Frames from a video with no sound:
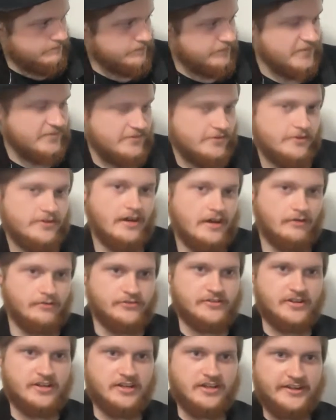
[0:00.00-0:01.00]
So now
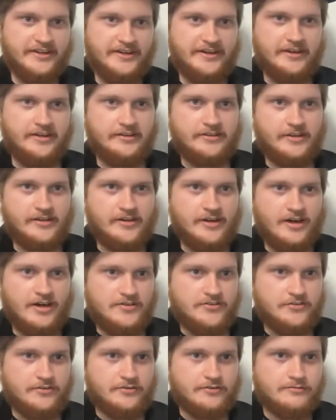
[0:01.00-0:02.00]
it's cleaning the
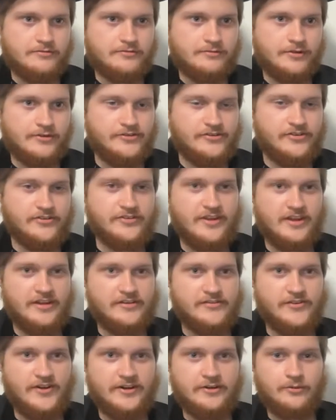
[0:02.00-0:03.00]
nozzle, which is
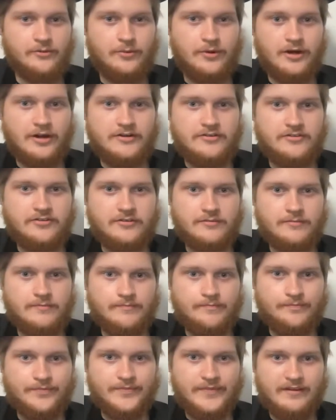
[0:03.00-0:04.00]
satisfying to watch.
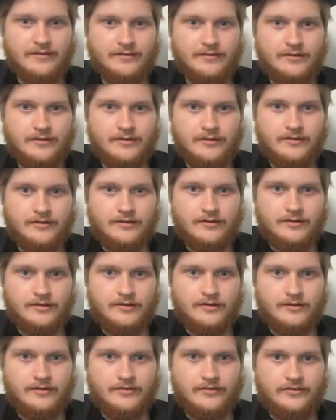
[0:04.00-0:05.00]

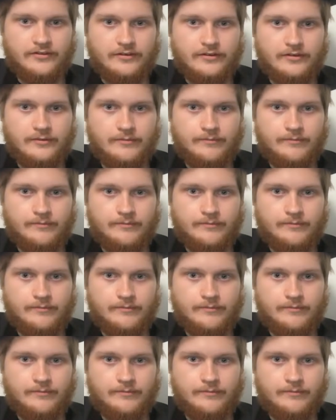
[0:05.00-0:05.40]
Let's see.